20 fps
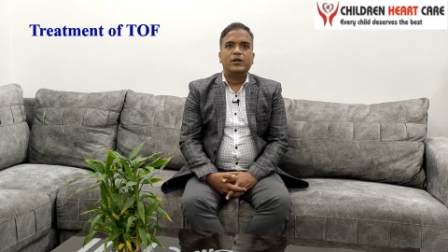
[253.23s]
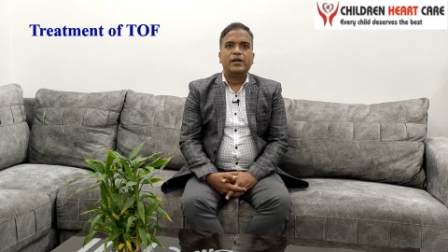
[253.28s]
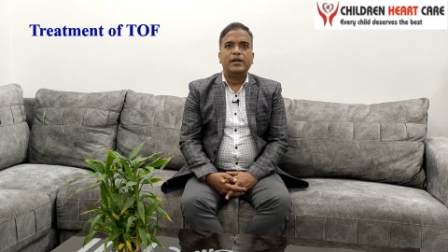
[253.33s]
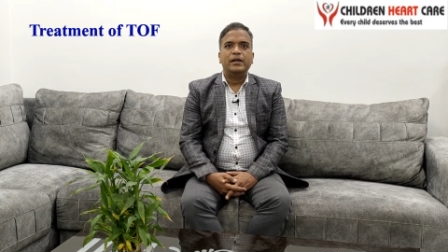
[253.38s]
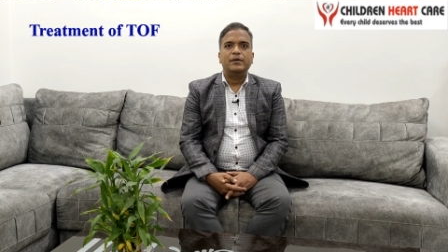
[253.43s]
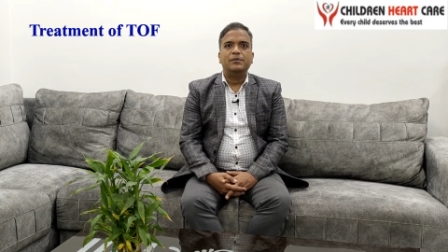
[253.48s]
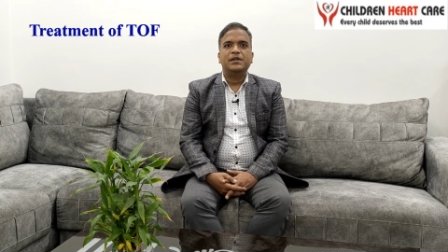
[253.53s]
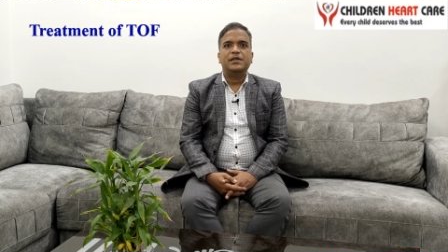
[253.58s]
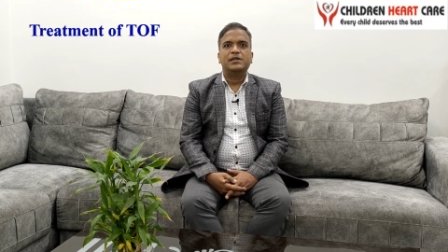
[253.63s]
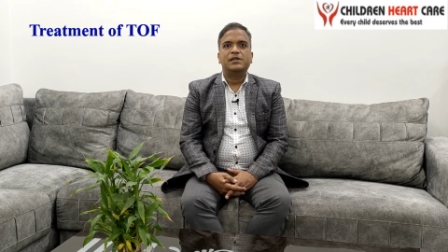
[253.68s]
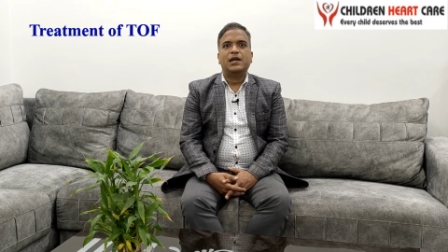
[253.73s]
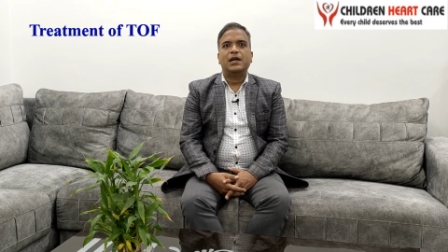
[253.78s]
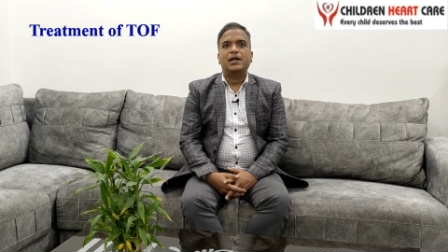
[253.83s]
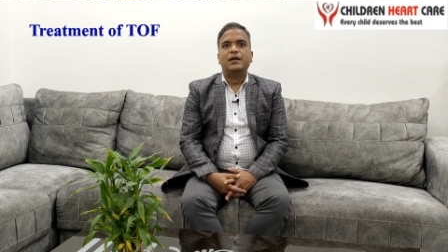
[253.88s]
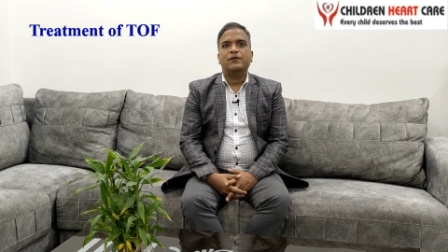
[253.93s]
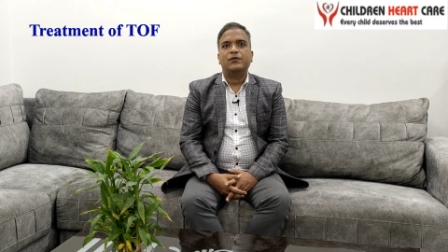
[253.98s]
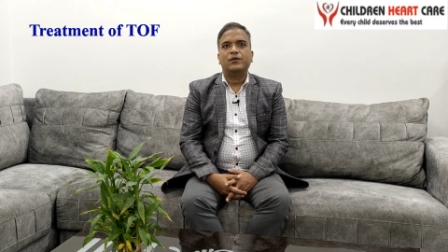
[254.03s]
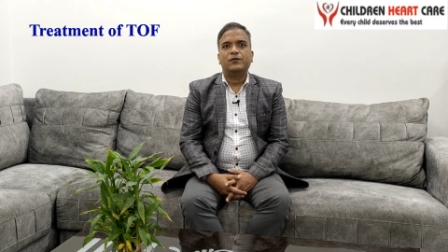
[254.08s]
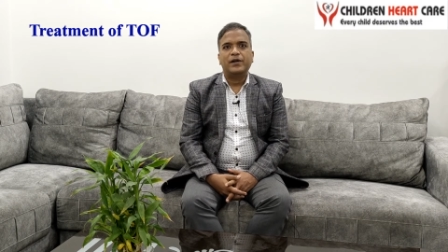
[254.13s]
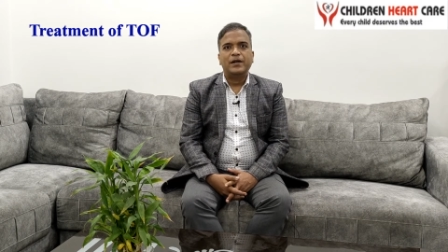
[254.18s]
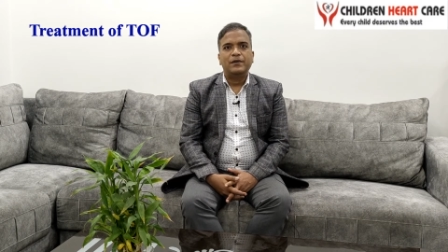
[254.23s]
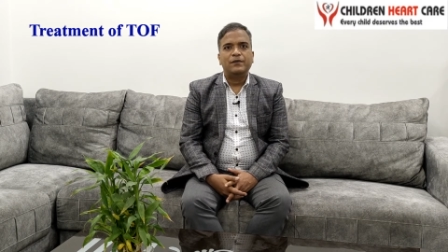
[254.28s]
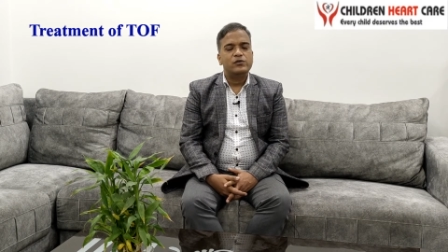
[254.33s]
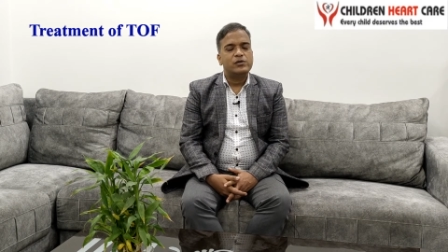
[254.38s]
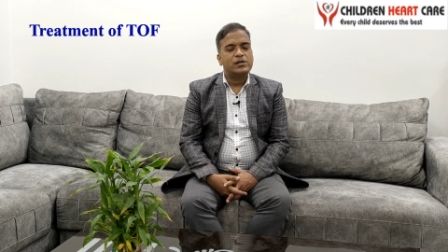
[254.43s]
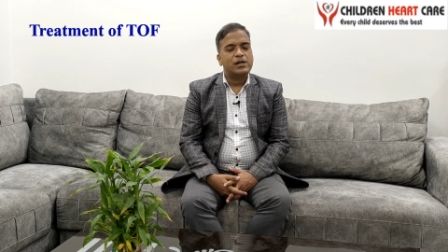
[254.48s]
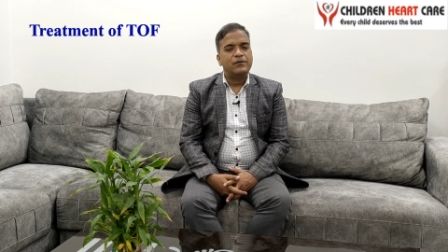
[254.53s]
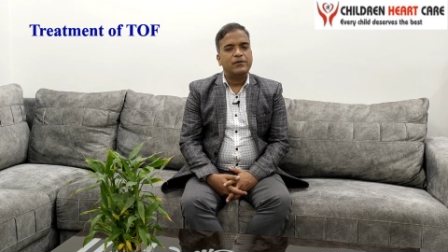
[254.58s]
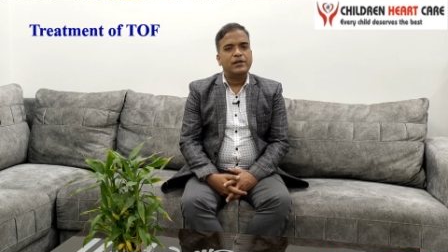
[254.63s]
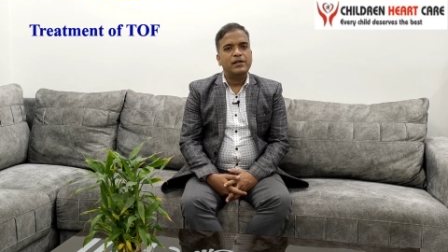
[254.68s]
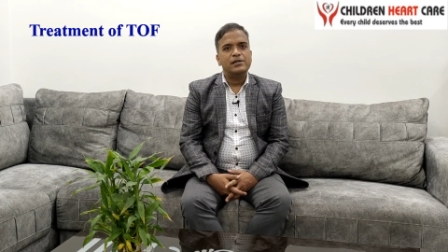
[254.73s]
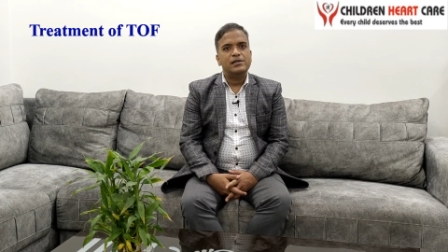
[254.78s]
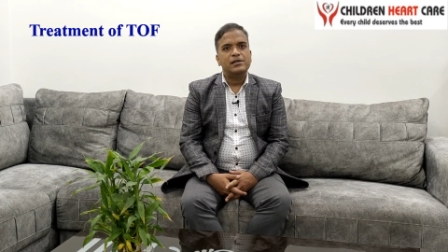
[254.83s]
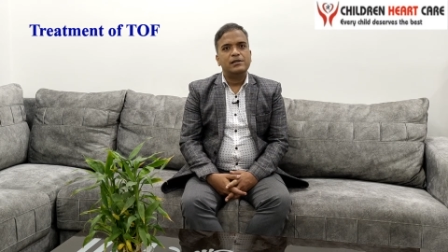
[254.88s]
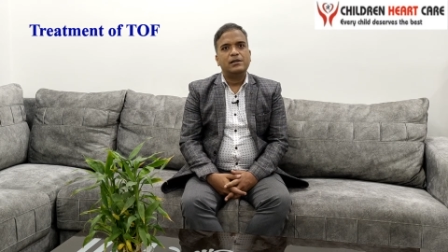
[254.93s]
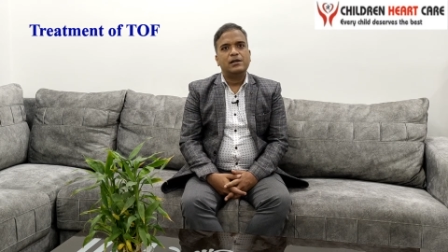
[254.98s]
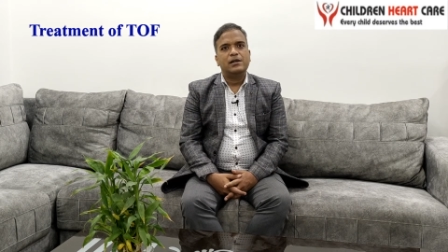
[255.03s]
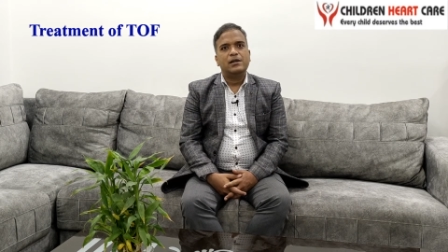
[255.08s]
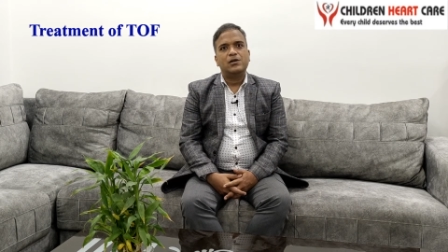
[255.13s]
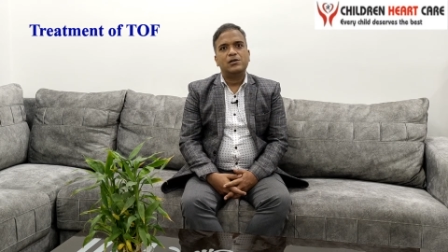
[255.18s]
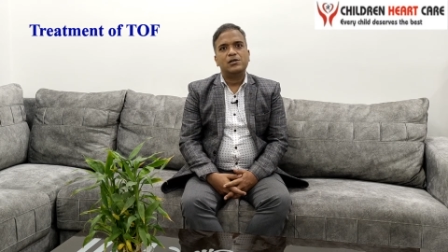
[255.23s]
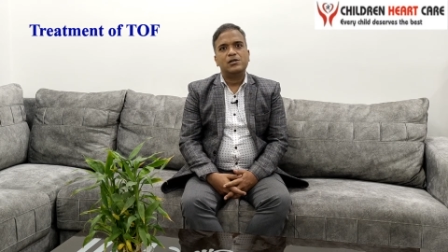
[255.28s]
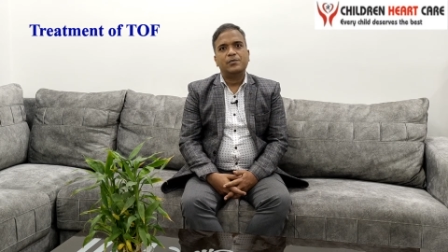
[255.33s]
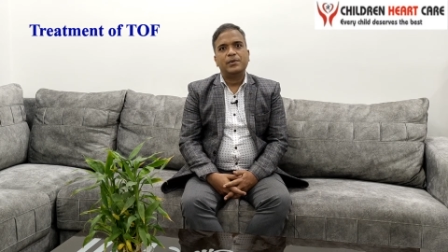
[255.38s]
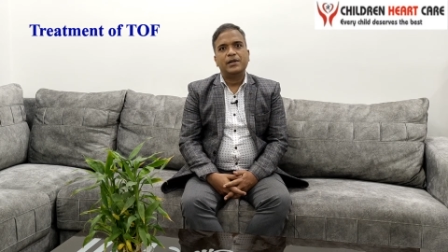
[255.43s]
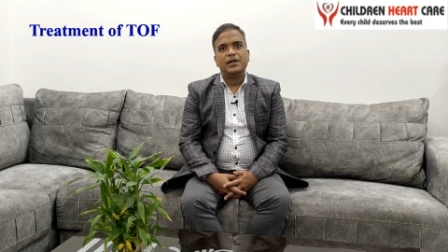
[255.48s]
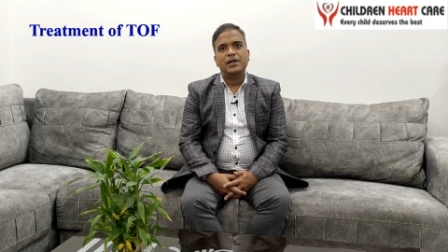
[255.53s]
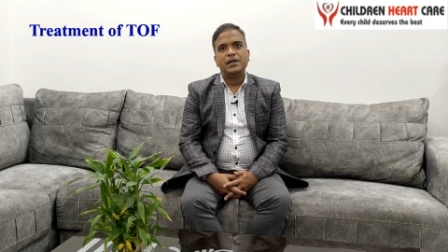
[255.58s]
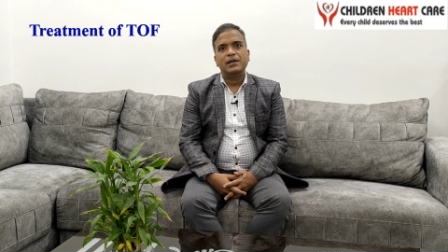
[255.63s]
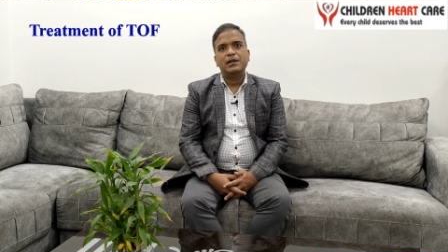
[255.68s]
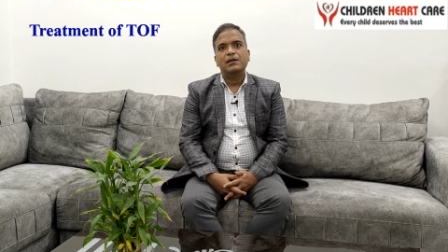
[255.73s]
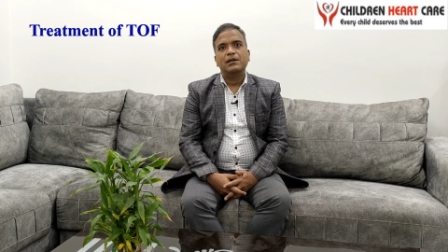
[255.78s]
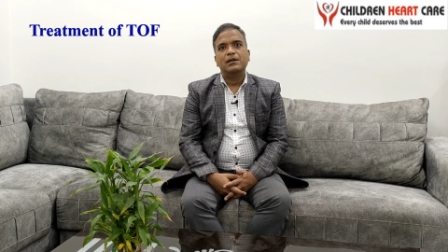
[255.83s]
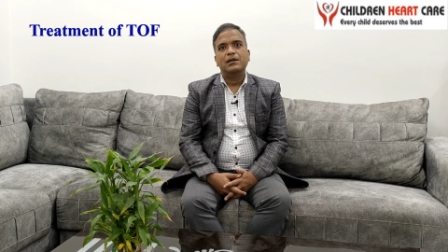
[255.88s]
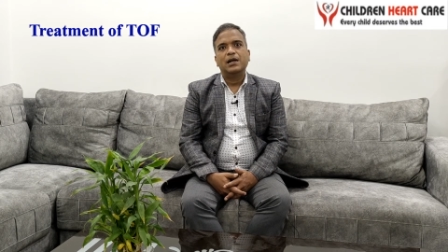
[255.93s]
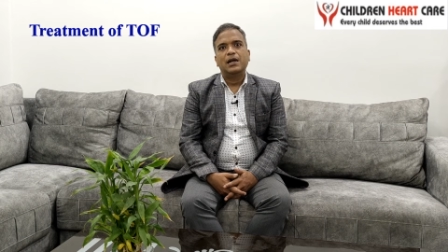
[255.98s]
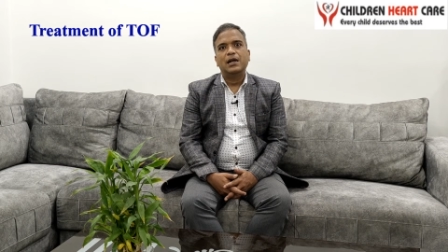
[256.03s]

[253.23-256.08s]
keep the child for 5 to 7 days in the hospital,